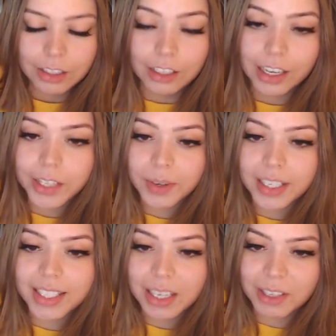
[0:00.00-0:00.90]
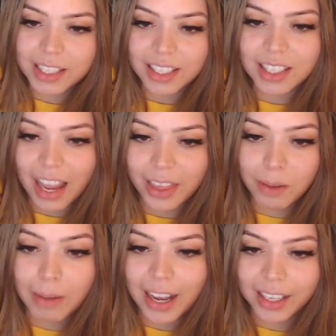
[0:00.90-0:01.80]
You guys want to see what's inside the
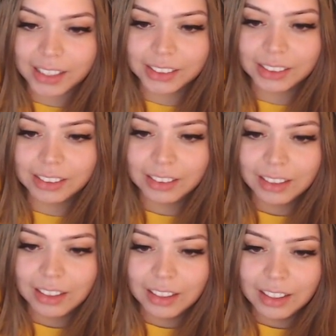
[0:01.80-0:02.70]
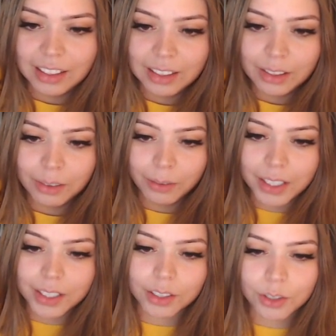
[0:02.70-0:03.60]
box? Where
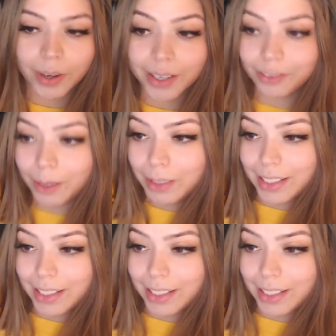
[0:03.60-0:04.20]
is your sweater from?